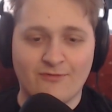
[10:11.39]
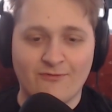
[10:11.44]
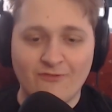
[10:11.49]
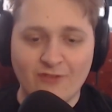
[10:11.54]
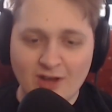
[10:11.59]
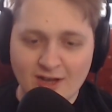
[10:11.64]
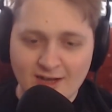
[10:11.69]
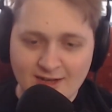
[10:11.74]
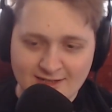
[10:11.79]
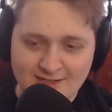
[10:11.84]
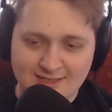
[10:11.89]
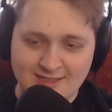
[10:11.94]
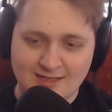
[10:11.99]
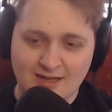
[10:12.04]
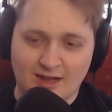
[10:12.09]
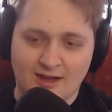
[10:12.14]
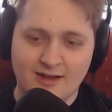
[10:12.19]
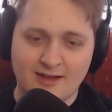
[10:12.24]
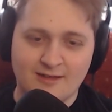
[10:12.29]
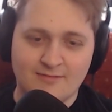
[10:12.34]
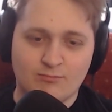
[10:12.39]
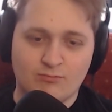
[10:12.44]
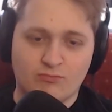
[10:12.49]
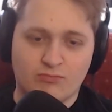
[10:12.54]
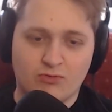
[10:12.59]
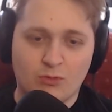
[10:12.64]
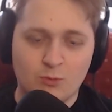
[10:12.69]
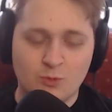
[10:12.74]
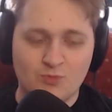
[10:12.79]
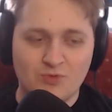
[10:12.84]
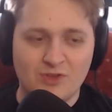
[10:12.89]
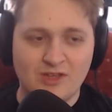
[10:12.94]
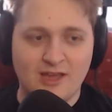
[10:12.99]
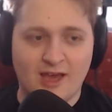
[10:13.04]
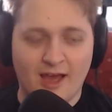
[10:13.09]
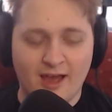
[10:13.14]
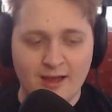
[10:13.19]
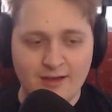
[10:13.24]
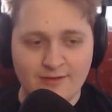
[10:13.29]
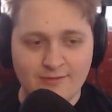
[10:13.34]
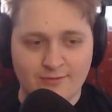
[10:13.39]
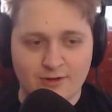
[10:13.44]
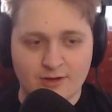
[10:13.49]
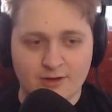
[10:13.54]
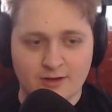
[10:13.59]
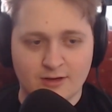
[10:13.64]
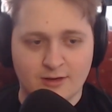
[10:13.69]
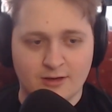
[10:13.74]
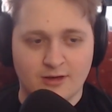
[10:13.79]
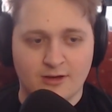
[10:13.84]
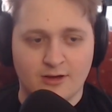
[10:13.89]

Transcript: first time, probably ever,